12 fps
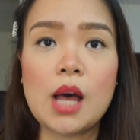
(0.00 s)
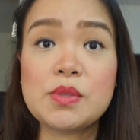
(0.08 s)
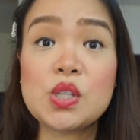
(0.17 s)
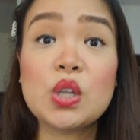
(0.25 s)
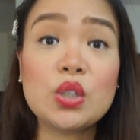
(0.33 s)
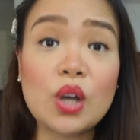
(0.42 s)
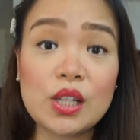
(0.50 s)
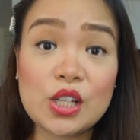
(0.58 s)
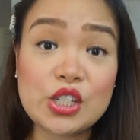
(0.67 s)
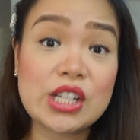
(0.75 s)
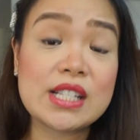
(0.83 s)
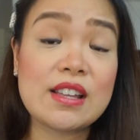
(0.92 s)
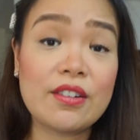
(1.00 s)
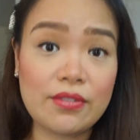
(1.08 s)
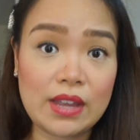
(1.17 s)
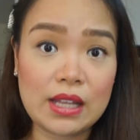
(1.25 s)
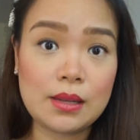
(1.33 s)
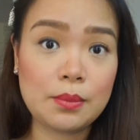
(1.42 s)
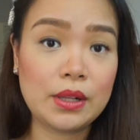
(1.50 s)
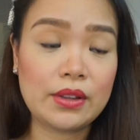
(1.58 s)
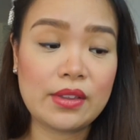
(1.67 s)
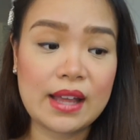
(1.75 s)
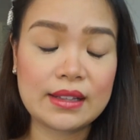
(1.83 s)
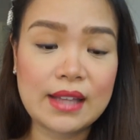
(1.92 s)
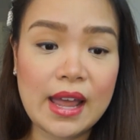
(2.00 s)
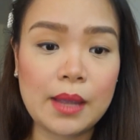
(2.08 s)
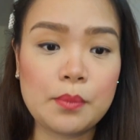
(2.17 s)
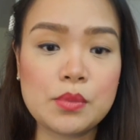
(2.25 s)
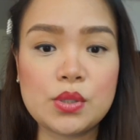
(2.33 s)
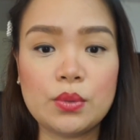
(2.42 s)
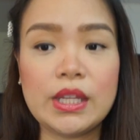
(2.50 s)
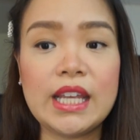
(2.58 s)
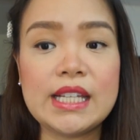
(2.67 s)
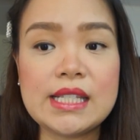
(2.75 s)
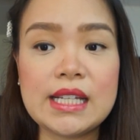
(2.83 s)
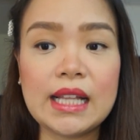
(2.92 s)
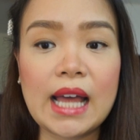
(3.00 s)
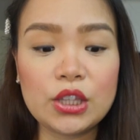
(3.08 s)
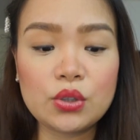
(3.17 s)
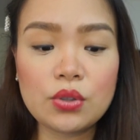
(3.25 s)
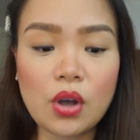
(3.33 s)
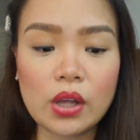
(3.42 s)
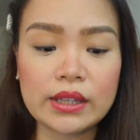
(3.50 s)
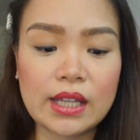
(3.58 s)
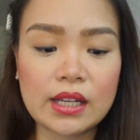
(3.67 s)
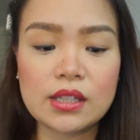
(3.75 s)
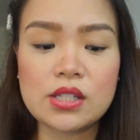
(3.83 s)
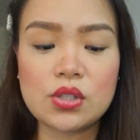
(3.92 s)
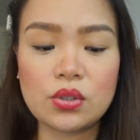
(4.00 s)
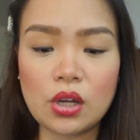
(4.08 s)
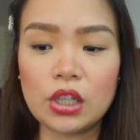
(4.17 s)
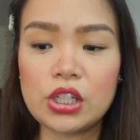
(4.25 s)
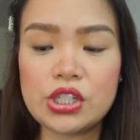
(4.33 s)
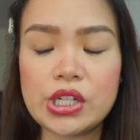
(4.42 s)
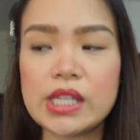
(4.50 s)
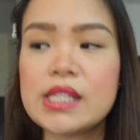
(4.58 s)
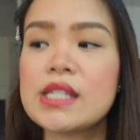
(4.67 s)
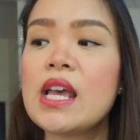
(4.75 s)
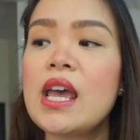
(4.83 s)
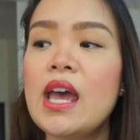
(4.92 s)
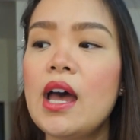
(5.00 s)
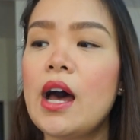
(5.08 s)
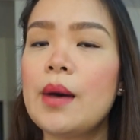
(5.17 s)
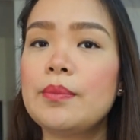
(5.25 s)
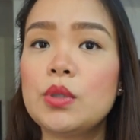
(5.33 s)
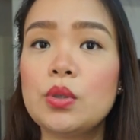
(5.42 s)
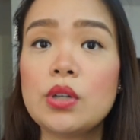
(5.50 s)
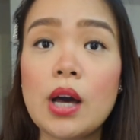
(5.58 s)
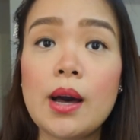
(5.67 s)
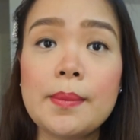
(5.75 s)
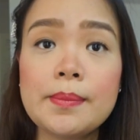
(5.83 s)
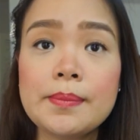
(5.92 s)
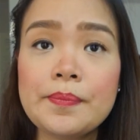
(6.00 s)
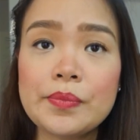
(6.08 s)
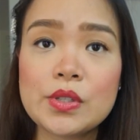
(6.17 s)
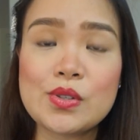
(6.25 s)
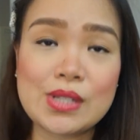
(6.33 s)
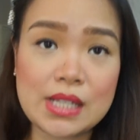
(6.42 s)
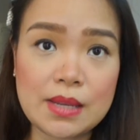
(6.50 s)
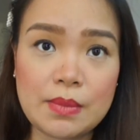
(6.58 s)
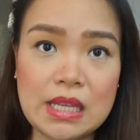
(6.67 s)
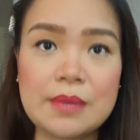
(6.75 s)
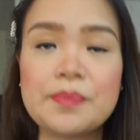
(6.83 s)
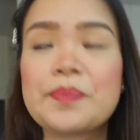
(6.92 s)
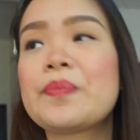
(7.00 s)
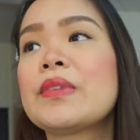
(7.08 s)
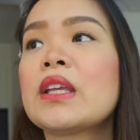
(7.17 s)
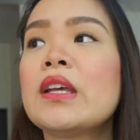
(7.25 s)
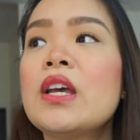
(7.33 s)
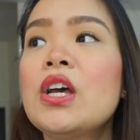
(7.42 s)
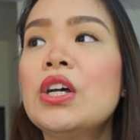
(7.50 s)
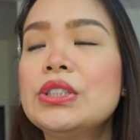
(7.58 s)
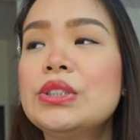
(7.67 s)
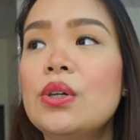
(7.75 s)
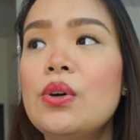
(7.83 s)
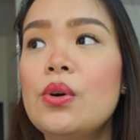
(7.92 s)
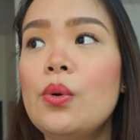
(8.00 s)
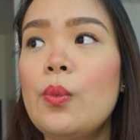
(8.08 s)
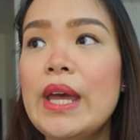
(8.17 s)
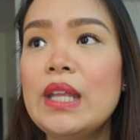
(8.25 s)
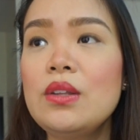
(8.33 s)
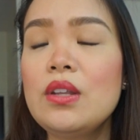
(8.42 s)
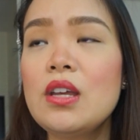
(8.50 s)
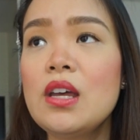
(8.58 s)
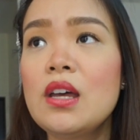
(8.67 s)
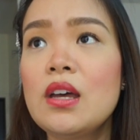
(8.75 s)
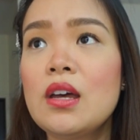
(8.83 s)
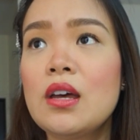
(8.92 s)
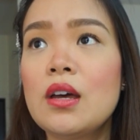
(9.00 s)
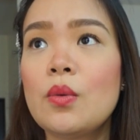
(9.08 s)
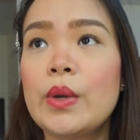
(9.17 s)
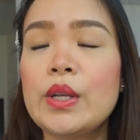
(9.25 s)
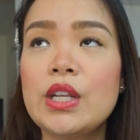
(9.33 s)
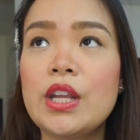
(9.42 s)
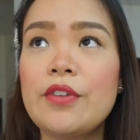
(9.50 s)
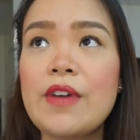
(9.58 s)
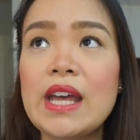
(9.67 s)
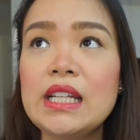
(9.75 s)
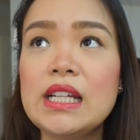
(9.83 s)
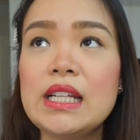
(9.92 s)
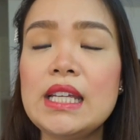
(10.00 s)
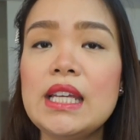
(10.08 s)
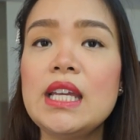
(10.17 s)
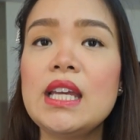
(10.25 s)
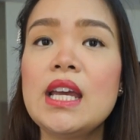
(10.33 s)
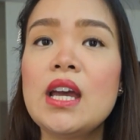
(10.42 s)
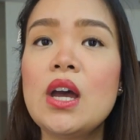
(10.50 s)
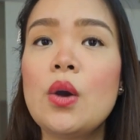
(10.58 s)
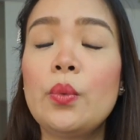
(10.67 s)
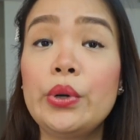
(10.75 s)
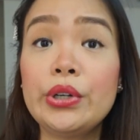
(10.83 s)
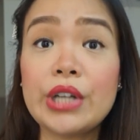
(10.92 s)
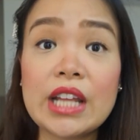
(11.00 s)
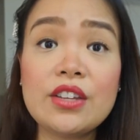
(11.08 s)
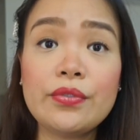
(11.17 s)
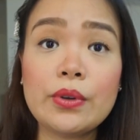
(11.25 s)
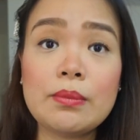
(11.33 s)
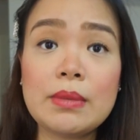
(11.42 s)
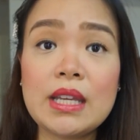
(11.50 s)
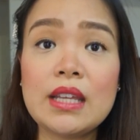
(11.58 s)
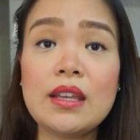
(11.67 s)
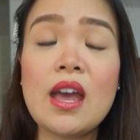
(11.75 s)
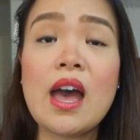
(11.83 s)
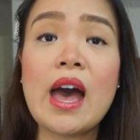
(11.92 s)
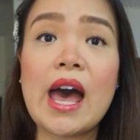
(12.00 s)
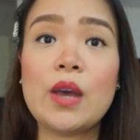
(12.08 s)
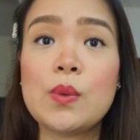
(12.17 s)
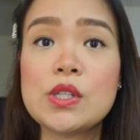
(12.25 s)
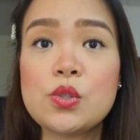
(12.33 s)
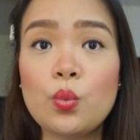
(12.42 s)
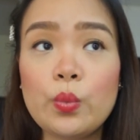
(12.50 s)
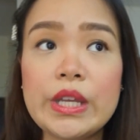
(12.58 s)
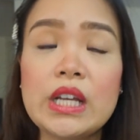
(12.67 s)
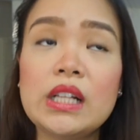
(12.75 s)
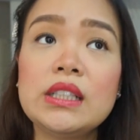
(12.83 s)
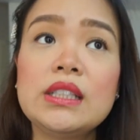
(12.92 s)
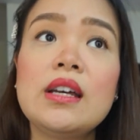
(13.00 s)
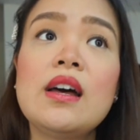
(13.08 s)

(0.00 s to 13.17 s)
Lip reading: sonologist available that time. So they still had to contact the sonologist to come to see me. So when they finally were ready for me, I was wheeled